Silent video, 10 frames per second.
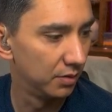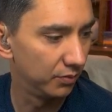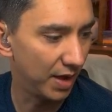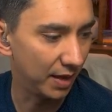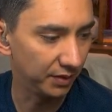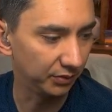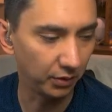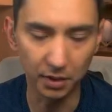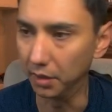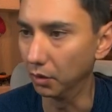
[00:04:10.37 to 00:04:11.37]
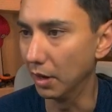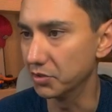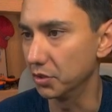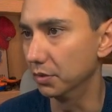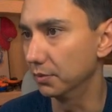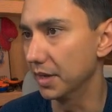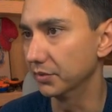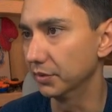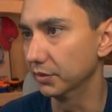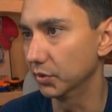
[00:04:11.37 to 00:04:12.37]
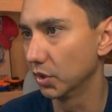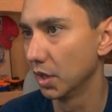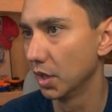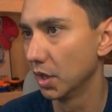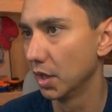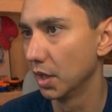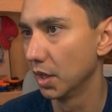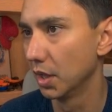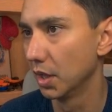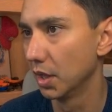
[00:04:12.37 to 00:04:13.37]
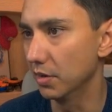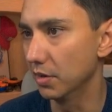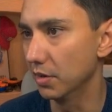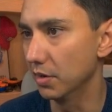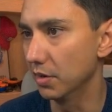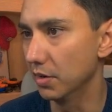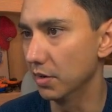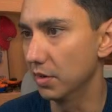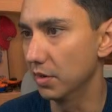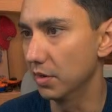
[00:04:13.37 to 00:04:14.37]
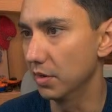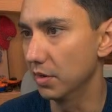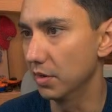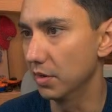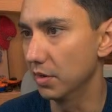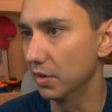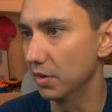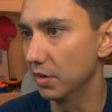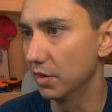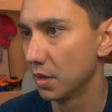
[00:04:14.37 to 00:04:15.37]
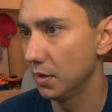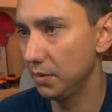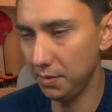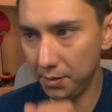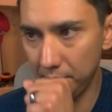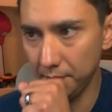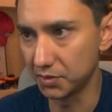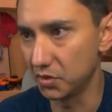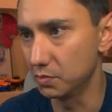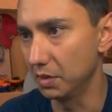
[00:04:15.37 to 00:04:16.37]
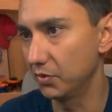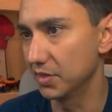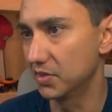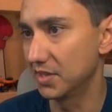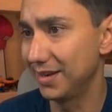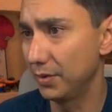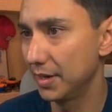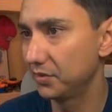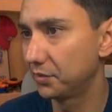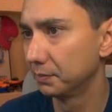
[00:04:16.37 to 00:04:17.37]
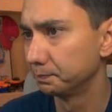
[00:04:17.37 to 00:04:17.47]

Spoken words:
Valley's congressional races. We do have some votes coming in, excuse me, for the Senate race.